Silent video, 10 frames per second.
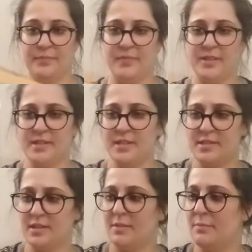This
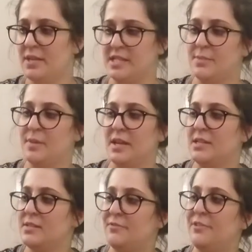is Miss
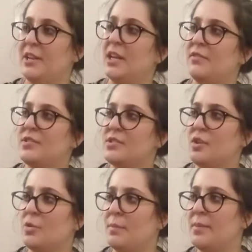Miller's Feeling for
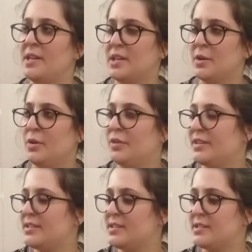Snow by Peter Hook.
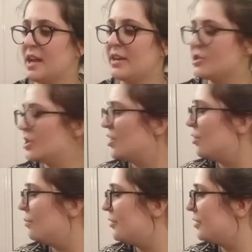This is actually
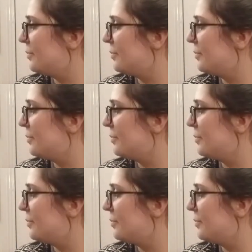your book,